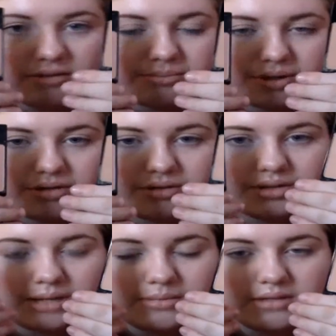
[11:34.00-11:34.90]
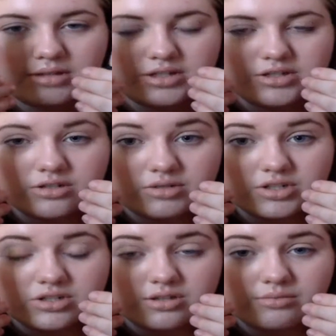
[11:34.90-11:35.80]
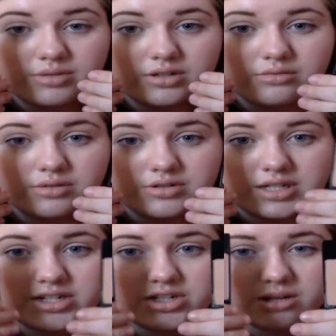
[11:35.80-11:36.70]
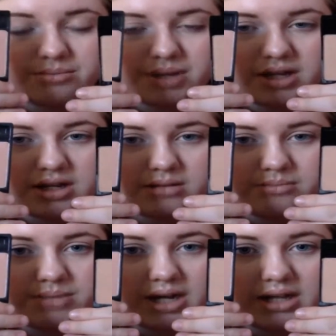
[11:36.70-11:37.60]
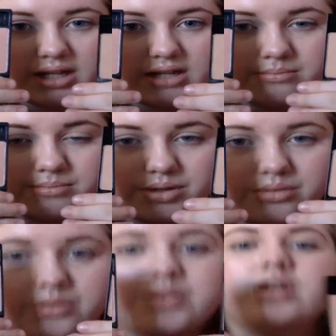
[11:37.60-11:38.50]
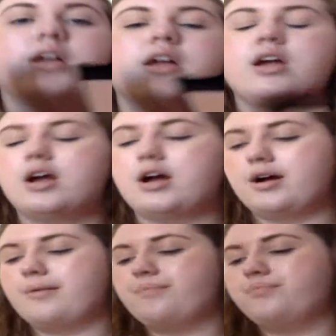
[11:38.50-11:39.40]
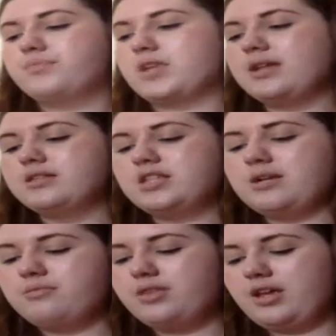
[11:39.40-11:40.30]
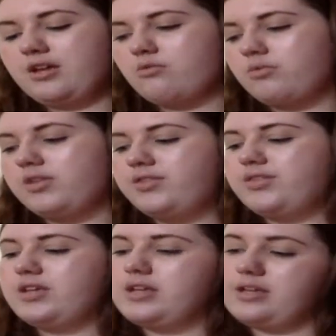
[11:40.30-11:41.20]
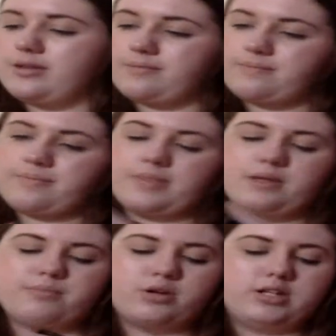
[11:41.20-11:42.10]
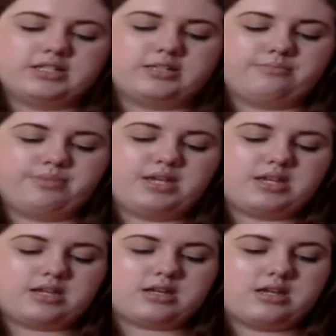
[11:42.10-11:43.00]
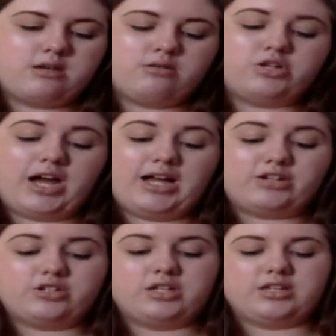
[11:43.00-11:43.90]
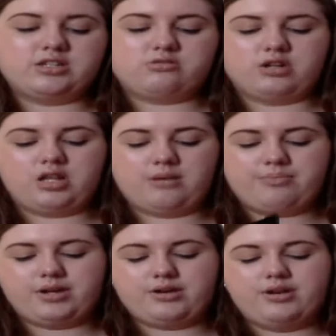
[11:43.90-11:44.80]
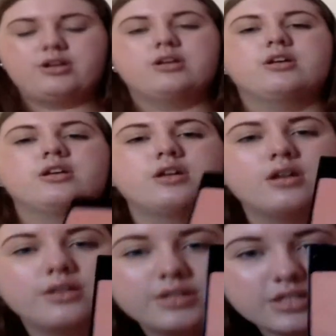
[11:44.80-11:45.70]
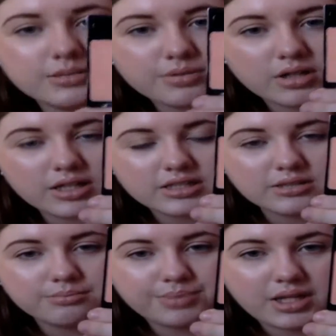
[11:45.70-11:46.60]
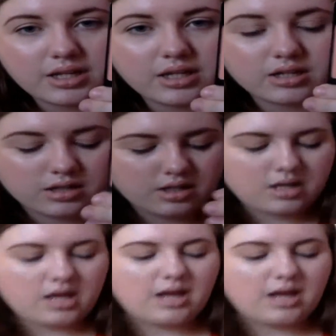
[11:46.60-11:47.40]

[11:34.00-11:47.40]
I love them both. I'm not really sure which is the real Rosé Champagne, but I like them both. And the same thing with the Pearlescent Pink, which I actually like this one a lot better. This is Pearlescent Pink.